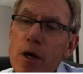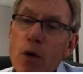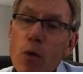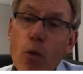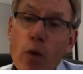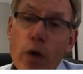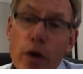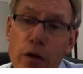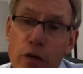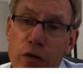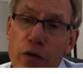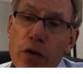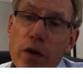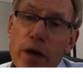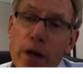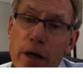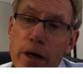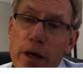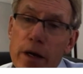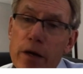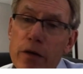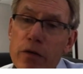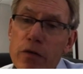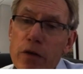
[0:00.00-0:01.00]
We see
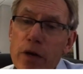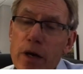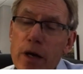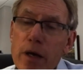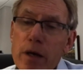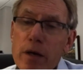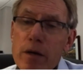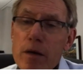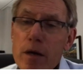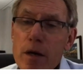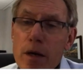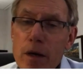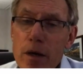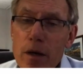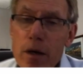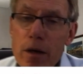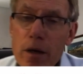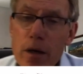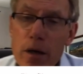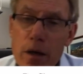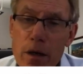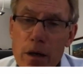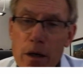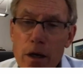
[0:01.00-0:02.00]
it as a
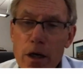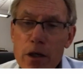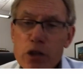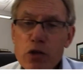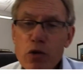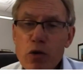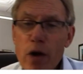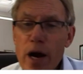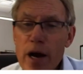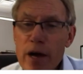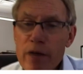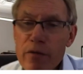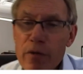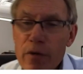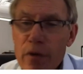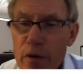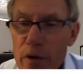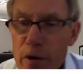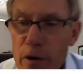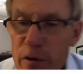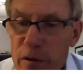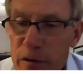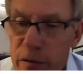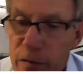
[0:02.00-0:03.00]

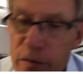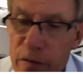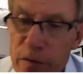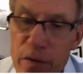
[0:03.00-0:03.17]
driver of,